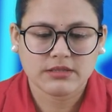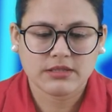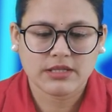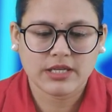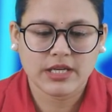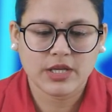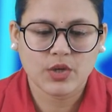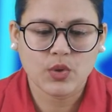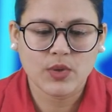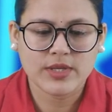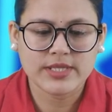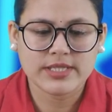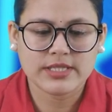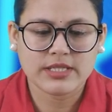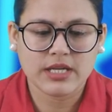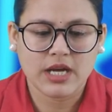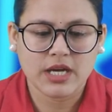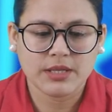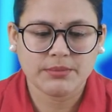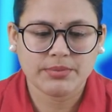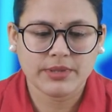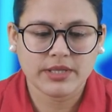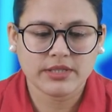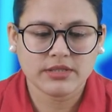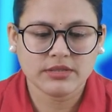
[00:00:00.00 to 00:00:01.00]
click on
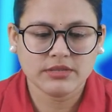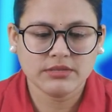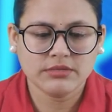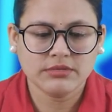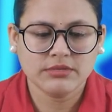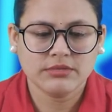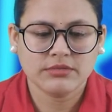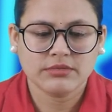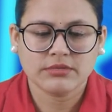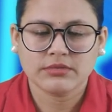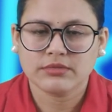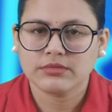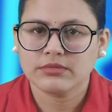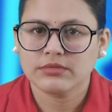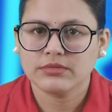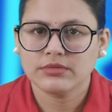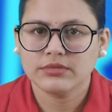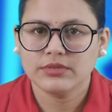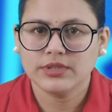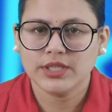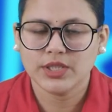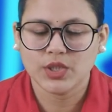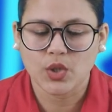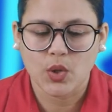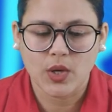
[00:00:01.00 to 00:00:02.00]
start button,
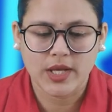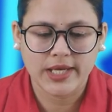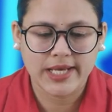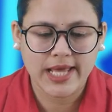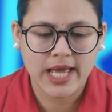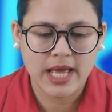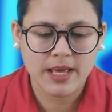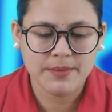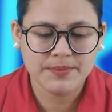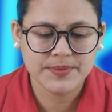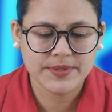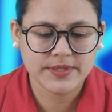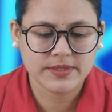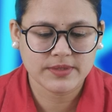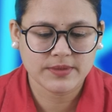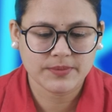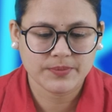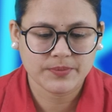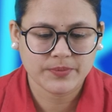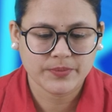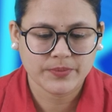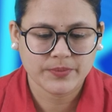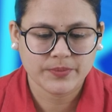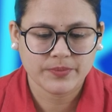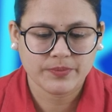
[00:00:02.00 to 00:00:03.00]
then all apps.
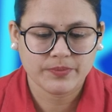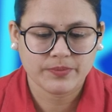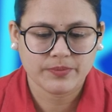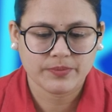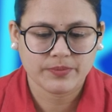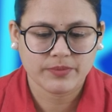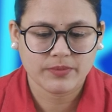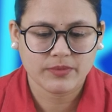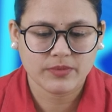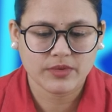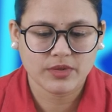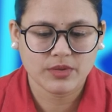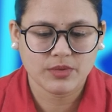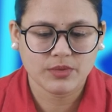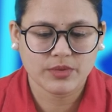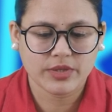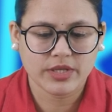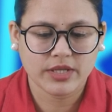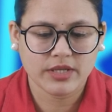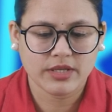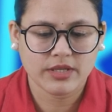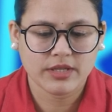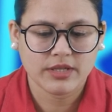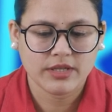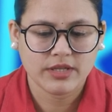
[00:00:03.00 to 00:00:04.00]

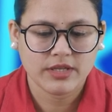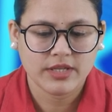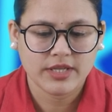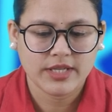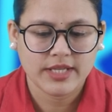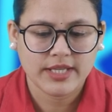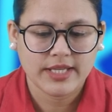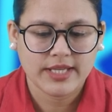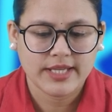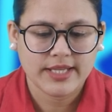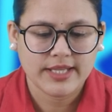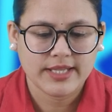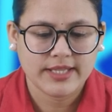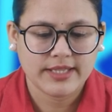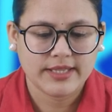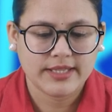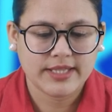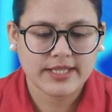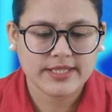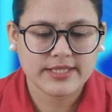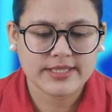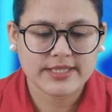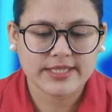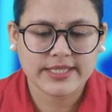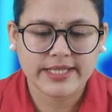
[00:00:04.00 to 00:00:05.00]
Okay,
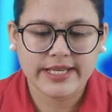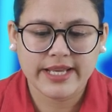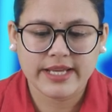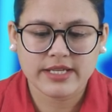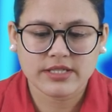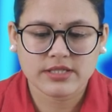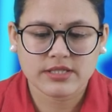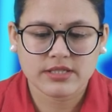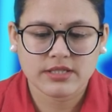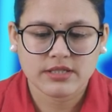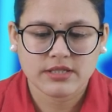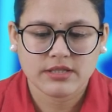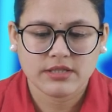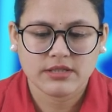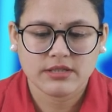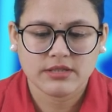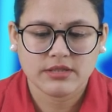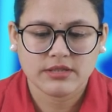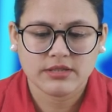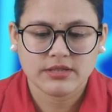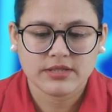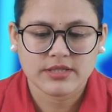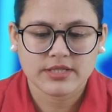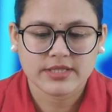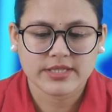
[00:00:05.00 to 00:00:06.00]
then select
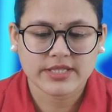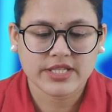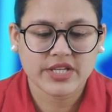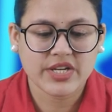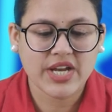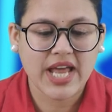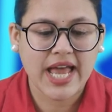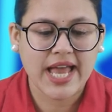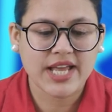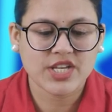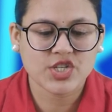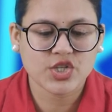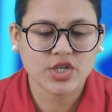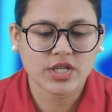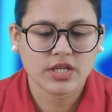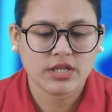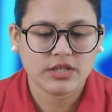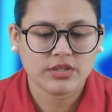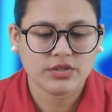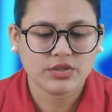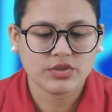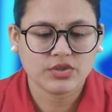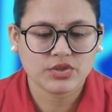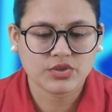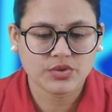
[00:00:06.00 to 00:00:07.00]
Scratch
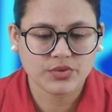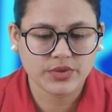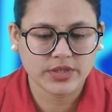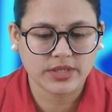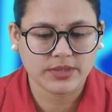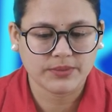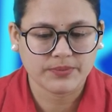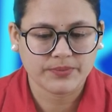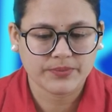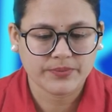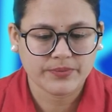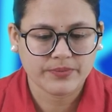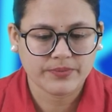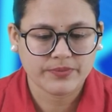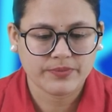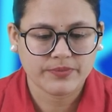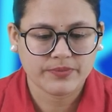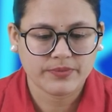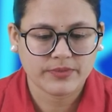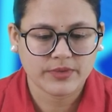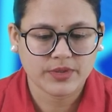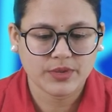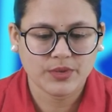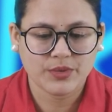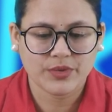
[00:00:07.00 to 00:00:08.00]
3.
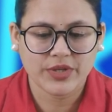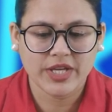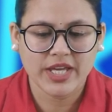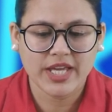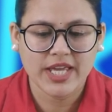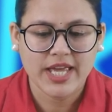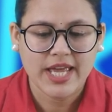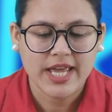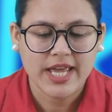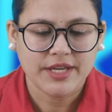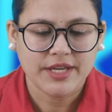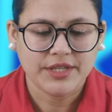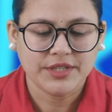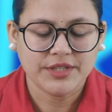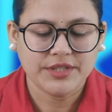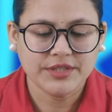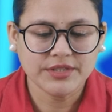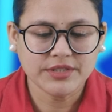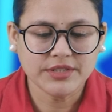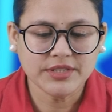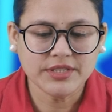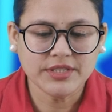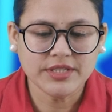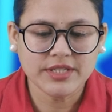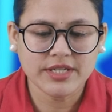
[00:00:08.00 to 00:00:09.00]
Okay,
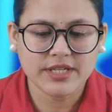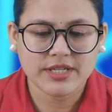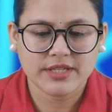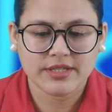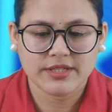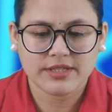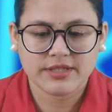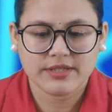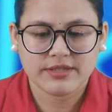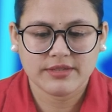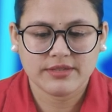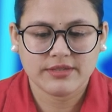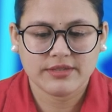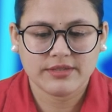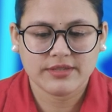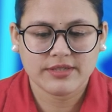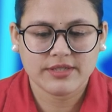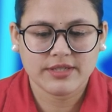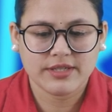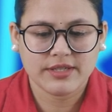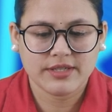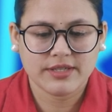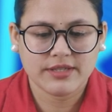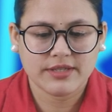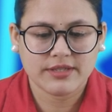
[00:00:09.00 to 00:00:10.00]
here
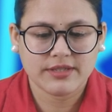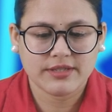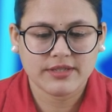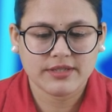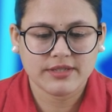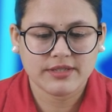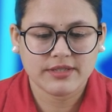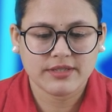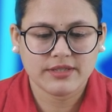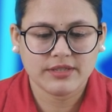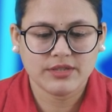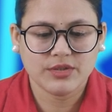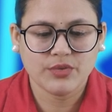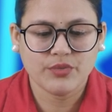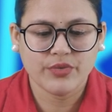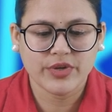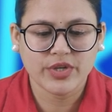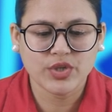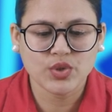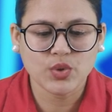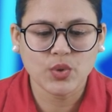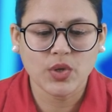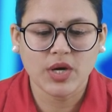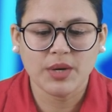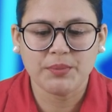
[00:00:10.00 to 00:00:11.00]
the
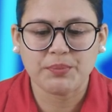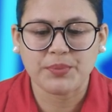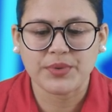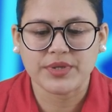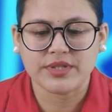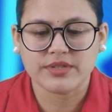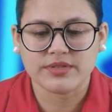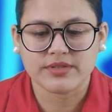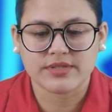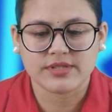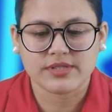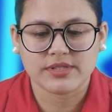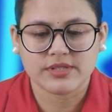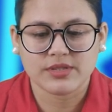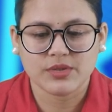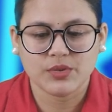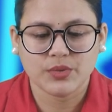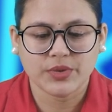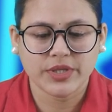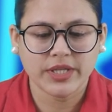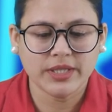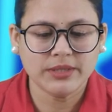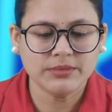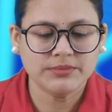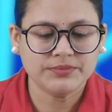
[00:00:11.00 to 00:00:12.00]
window appears.
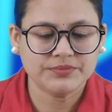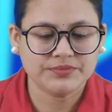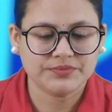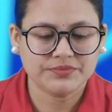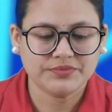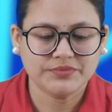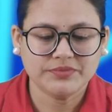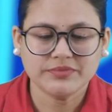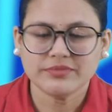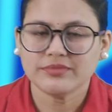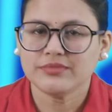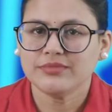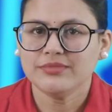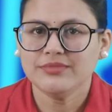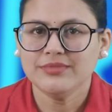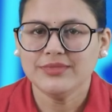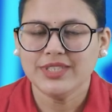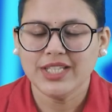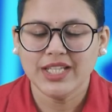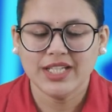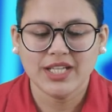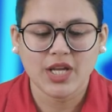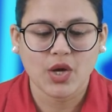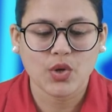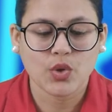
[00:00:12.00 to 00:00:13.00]
Okay,
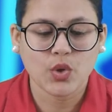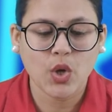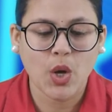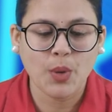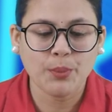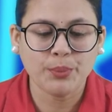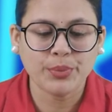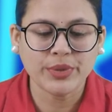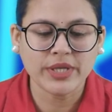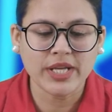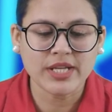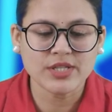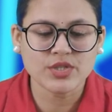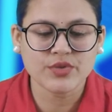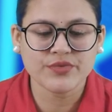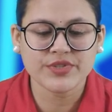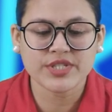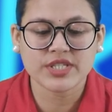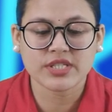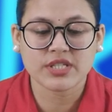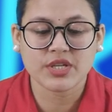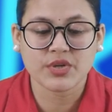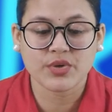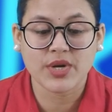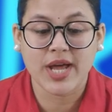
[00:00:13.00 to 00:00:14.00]
now components of
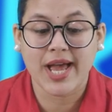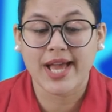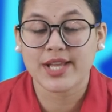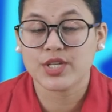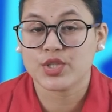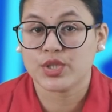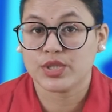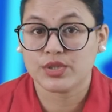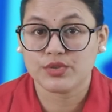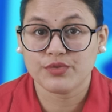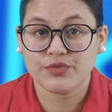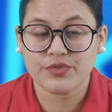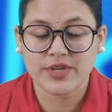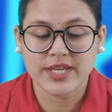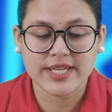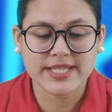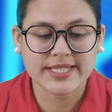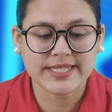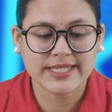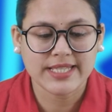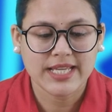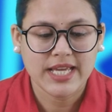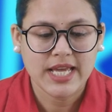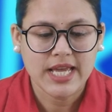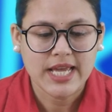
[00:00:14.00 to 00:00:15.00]
Scratch
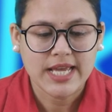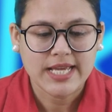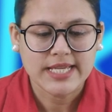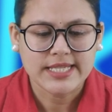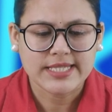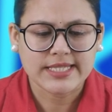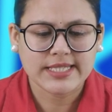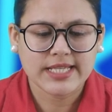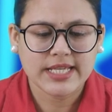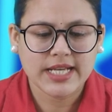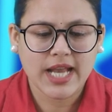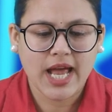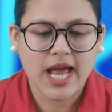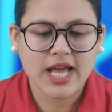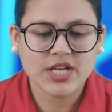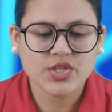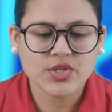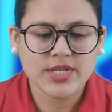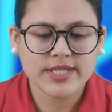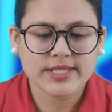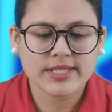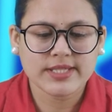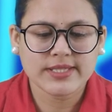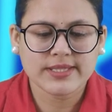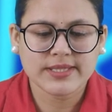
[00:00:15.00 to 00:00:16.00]
interface. Scratch
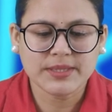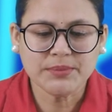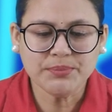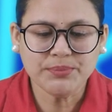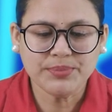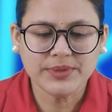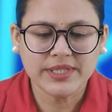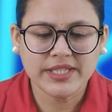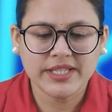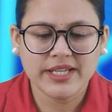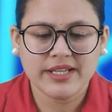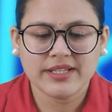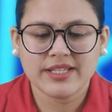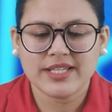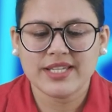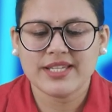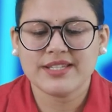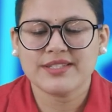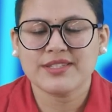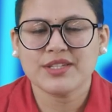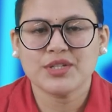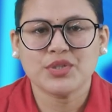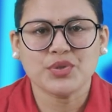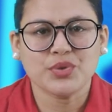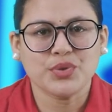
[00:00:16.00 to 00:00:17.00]
has a simply and
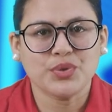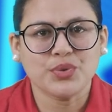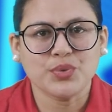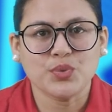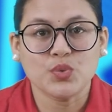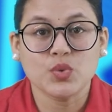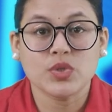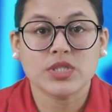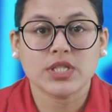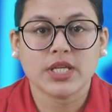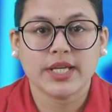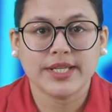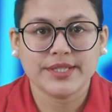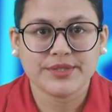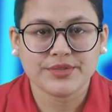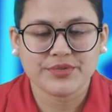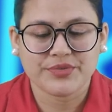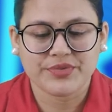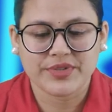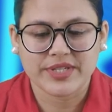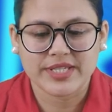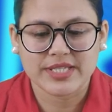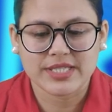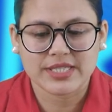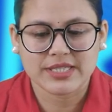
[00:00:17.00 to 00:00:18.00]
easy to use
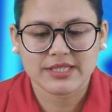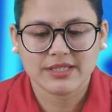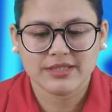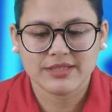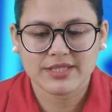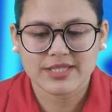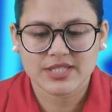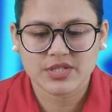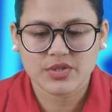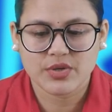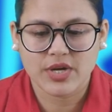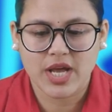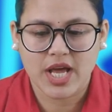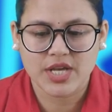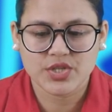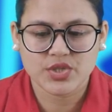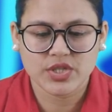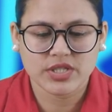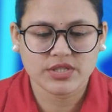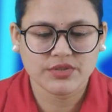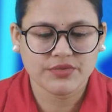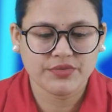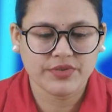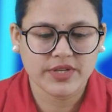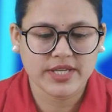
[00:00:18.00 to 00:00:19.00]
interface. The Scratch
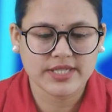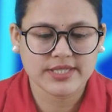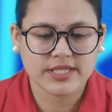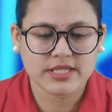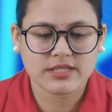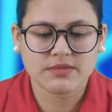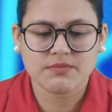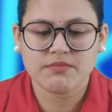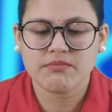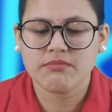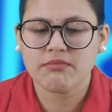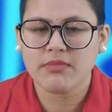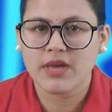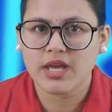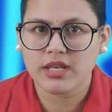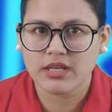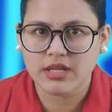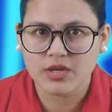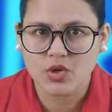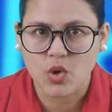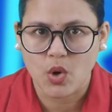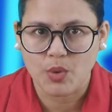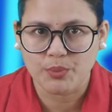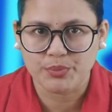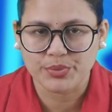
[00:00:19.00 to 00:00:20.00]
interface has
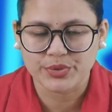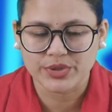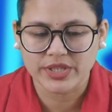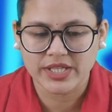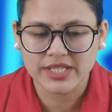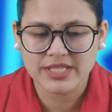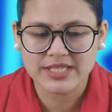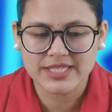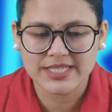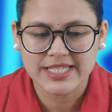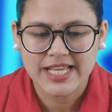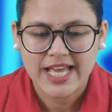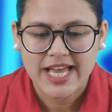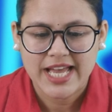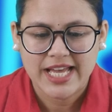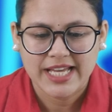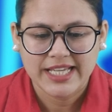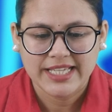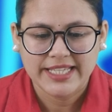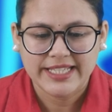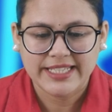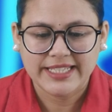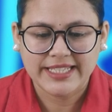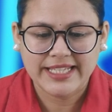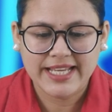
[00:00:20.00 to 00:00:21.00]
many components.
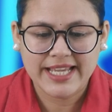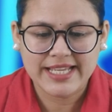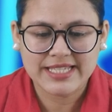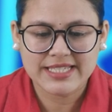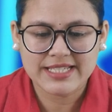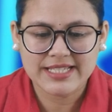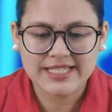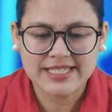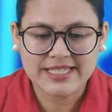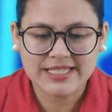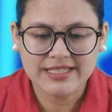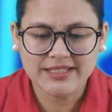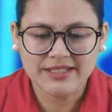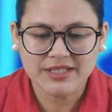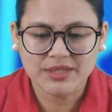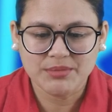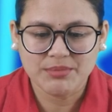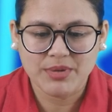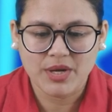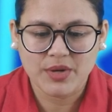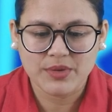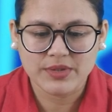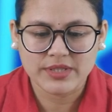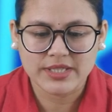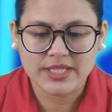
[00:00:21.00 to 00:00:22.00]
Let us learn
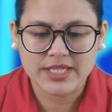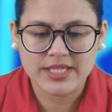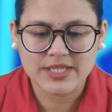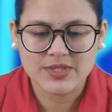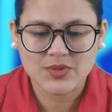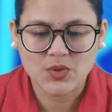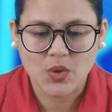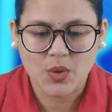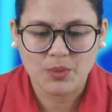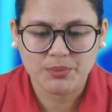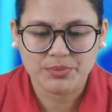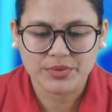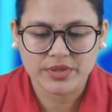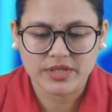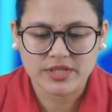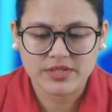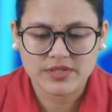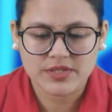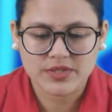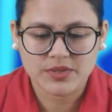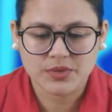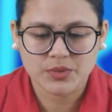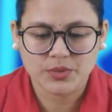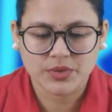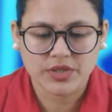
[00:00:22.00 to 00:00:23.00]
about these
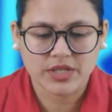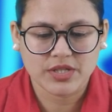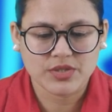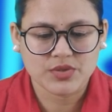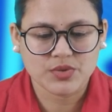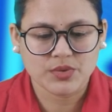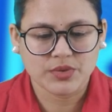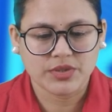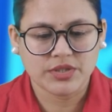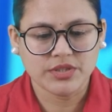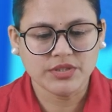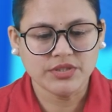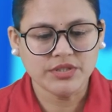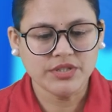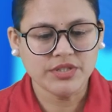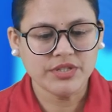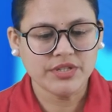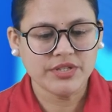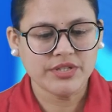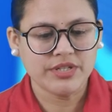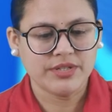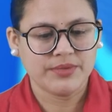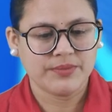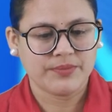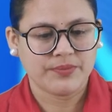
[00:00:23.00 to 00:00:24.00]
components. Okay, so
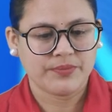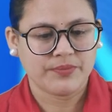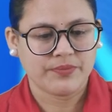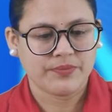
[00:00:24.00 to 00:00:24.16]
here